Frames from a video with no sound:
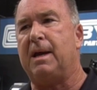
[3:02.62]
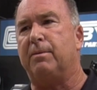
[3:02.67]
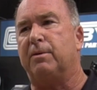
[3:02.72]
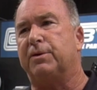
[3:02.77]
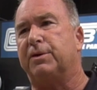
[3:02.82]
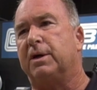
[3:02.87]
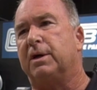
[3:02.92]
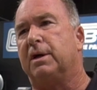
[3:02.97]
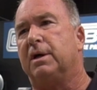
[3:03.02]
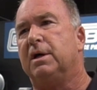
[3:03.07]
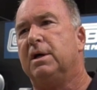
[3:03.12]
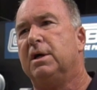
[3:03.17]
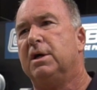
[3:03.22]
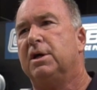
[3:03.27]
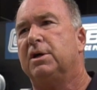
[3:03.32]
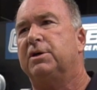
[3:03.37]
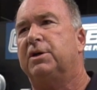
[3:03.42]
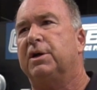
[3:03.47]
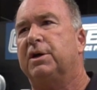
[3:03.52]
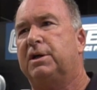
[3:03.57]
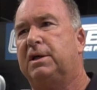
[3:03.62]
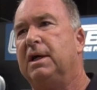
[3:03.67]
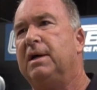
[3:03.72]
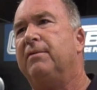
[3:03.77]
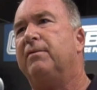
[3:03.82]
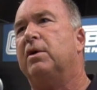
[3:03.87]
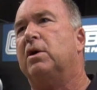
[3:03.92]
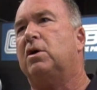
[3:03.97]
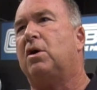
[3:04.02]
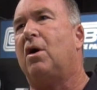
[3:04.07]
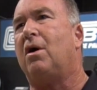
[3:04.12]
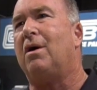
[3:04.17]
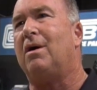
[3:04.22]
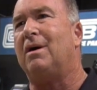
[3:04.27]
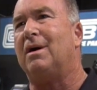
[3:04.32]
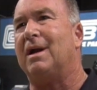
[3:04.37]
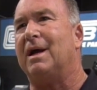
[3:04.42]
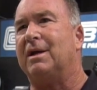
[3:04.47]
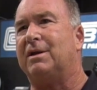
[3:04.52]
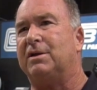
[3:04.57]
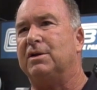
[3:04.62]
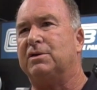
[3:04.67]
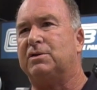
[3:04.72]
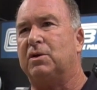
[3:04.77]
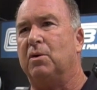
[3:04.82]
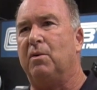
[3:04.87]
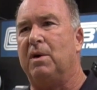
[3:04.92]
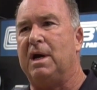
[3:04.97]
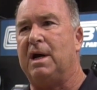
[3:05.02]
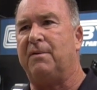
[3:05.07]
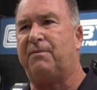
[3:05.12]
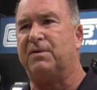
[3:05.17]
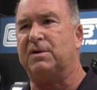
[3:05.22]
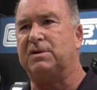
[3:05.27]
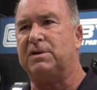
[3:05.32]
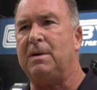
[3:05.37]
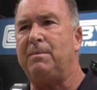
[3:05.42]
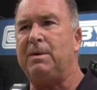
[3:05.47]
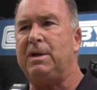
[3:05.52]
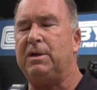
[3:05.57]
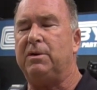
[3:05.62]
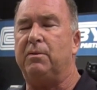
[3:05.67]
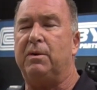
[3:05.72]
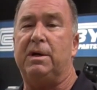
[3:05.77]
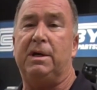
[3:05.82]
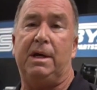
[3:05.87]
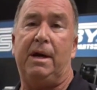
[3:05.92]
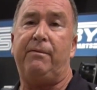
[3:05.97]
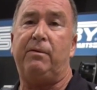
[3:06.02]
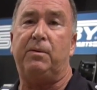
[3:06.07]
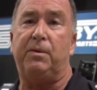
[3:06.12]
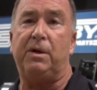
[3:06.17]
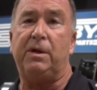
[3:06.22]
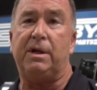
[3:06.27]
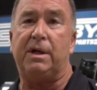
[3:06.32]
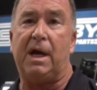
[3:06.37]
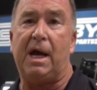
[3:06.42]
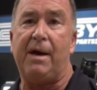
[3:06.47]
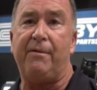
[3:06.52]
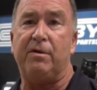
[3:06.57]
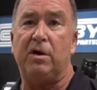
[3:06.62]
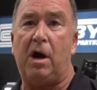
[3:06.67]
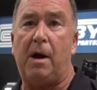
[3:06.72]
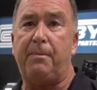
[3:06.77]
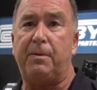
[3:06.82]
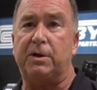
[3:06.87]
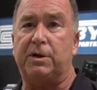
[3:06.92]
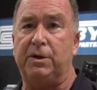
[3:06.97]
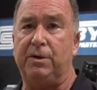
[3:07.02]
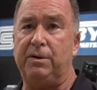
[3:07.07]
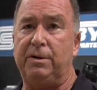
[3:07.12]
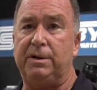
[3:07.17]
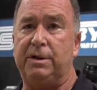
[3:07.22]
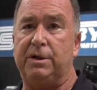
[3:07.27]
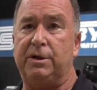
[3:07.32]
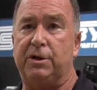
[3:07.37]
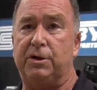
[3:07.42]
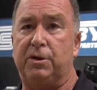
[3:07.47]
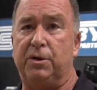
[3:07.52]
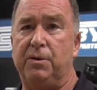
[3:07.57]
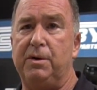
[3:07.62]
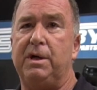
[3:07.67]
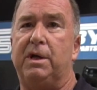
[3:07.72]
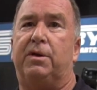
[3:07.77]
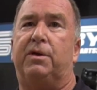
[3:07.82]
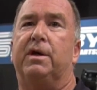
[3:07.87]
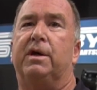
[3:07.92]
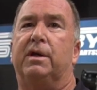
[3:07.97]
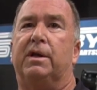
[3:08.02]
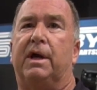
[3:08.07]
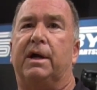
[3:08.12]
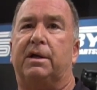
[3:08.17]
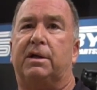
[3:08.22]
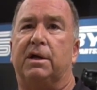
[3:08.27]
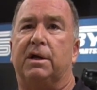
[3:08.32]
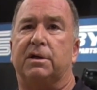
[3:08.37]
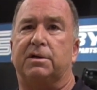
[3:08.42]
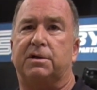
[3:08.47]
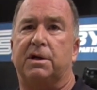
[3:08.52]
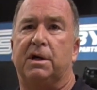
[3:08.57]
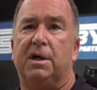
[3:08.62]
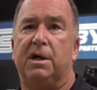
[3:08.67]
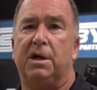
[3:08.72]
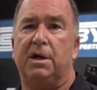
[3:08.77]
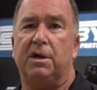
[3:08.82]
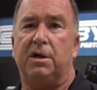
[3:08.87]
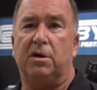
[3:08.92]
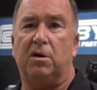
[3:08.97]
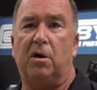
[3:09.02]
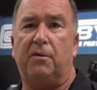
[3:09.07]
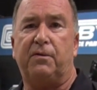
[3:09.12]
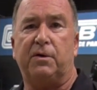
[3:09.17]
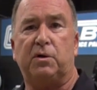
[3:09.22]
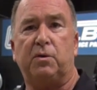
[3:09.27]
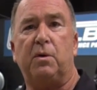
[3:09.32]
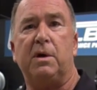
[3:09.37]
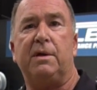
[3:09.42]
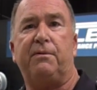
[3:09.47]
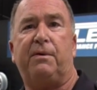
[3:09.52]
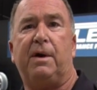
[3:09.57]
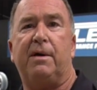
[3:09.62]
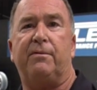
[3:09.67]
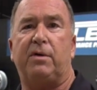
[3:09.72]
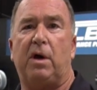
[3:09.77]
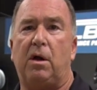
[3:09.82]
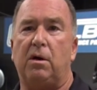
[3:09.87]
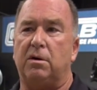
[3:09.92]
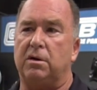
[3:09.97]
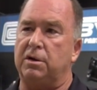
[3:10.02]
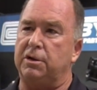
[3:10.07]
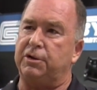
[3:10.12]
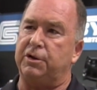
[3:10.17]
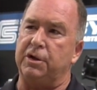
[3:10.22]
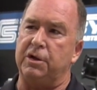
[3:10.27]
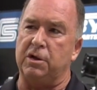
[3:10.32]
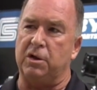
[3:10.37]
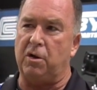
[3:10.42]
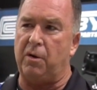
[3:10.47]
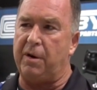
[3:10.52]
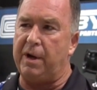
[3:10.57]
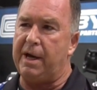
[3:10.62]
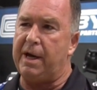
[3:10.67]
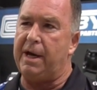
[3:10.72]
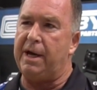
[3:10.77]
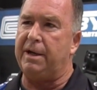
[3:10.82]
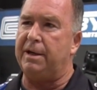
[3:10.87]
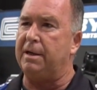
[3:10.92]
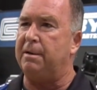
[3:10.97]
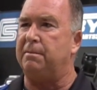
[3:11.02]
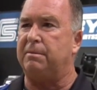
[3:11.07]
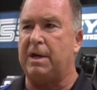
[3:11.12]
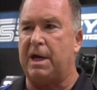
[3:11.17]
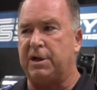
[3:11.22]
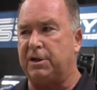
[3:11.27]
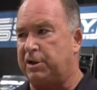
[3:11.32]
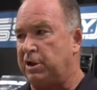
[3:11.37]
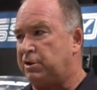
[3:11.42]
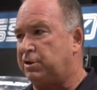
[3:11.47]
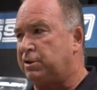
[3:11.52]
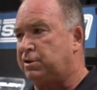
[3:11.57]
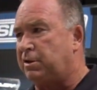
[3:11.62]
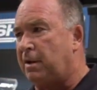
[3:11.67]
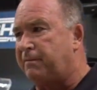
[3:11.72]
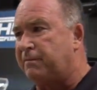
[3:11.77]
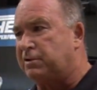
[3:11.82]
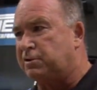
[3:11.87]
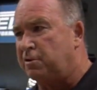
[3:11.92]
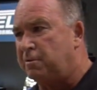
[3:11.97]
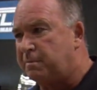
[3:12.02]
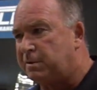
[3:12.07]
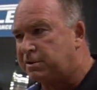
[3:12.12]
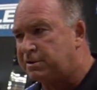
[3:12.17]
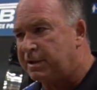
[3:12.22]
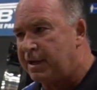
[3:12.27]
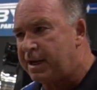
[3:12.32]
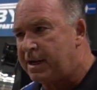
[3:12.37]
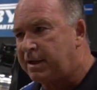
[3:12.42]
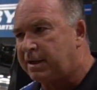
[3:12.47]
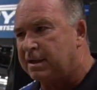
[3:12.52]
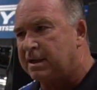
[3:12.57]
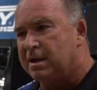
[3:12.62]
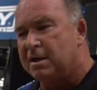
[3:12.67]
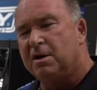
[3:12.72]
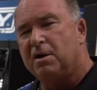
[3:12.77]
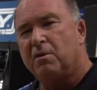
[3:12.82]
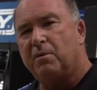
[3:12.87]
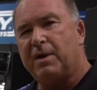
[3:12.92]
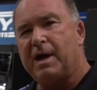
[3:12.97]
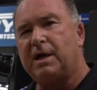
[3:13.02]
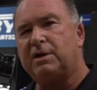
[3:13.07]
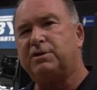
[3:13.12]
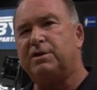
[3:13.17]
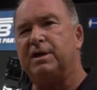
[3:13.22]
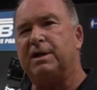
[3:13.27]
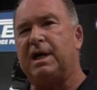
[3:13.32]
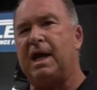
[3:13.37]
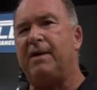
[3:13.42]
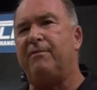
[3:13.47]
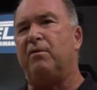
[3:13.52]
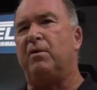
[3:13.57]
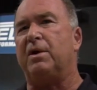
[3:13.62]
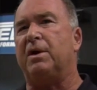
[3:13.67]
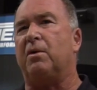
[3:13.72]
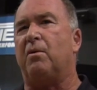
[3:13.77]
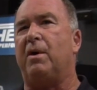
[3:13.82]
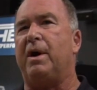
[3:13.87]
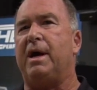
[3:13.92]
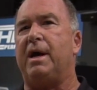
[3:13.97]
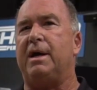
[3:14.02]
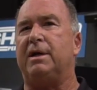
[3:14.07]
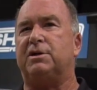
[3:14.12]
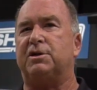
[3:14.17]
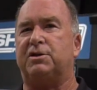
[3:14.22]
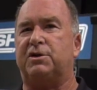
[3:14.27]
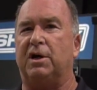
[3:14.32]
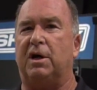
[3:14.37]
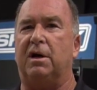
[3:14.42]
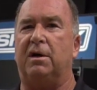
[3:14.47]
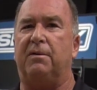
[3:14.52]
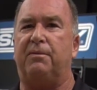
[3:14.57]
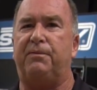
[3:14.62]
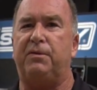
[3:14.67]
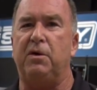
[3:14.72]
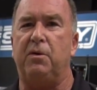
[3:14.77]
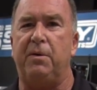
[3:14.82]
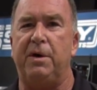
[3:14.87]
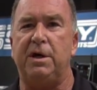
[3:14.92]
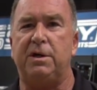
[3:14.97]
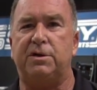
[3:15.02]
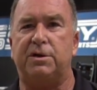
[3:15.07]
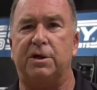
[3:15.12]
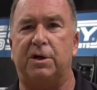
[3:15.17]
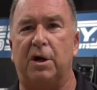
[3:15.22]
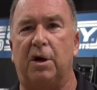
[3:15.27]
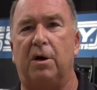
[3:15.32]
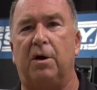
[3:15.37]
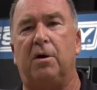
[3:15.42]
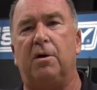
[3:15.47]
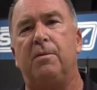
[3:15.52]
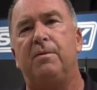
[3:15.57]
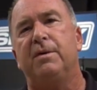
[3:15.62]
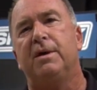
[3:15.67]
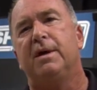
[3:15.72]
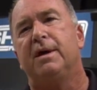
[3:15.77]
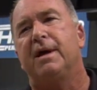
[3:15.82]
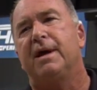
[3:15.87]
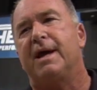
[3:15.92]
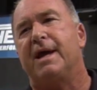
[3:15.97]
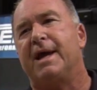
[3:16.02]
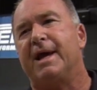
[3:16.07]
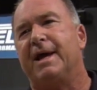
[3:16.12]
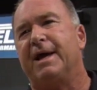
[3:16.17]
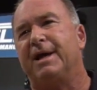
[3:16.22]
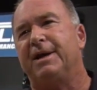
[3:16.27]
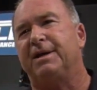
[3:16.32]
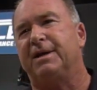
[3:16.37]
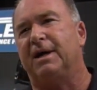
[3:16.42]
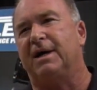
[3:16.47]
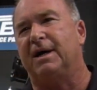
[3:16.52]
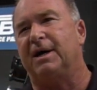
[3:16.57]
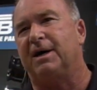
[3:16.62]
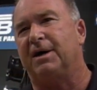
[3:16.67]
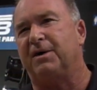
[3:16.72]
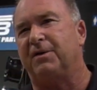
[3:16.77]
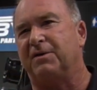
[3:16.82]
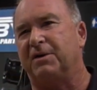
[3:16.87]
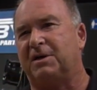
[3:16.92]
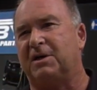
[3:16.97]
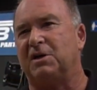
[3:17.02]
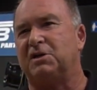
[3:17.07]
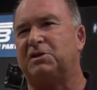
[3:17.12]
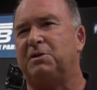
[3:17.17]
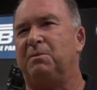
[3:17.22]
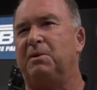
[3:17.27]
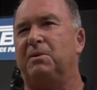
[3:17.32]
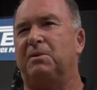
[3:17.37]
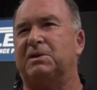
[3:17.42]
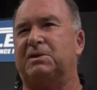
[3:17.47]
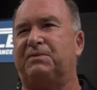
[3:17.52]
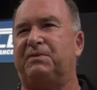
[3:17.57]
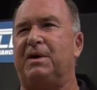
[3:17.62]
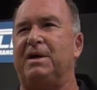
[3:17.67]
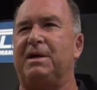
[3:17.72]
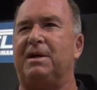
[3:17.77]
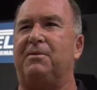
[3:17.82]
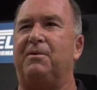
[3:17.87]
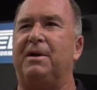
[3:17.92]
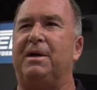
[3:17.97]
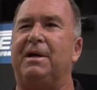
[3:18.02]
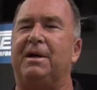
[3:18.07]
able to give a car like this away for somebody that would never really have an opportunity to do anything like this. You know, for $25, you can go ahead and get yourself a Super Snake. We actually gave one away just a few weeks ago, and the customer was funny.